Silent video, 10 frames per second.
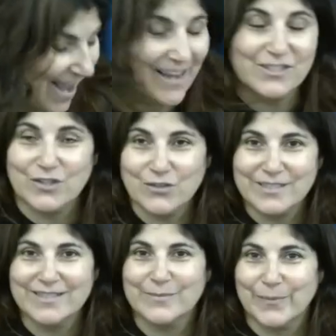I chose
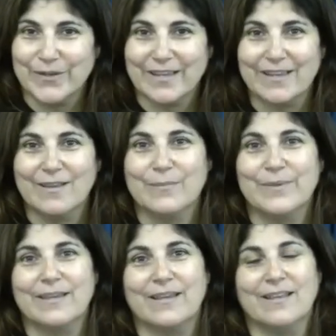this book
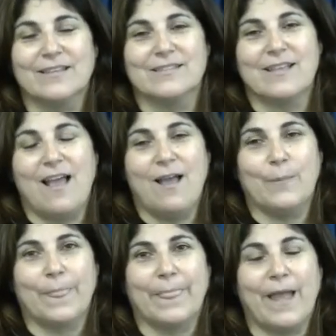because
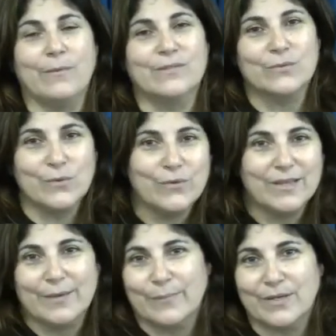I was
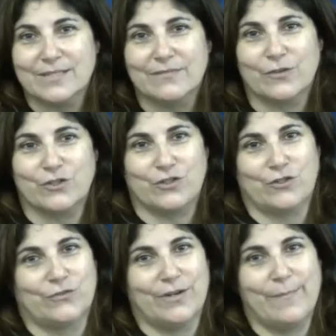Googling books for
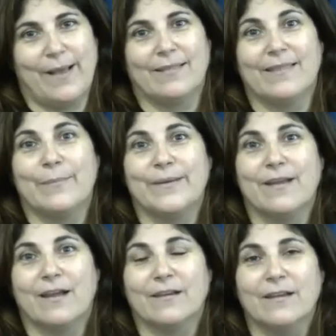children about
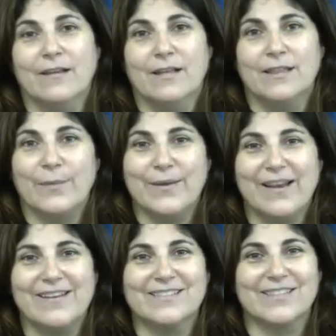Lebanon.
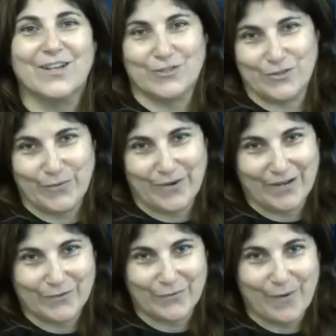Lebanon is the country where I
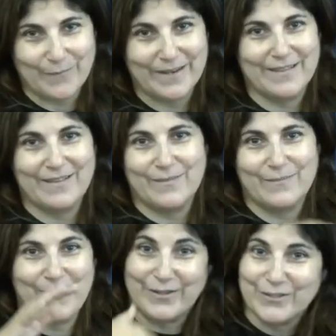grew up in the
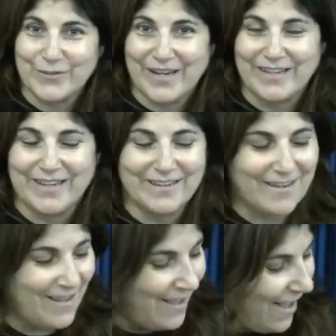Mediterranean,
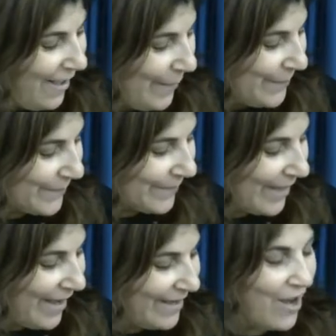
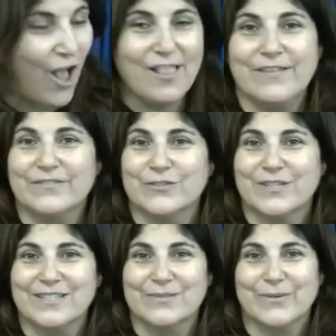and olive
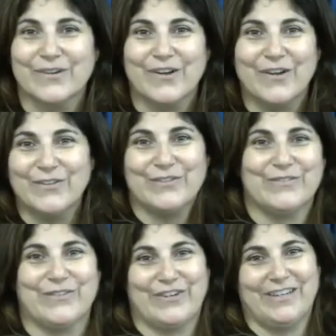trees were all
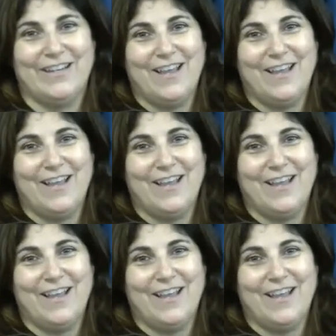over.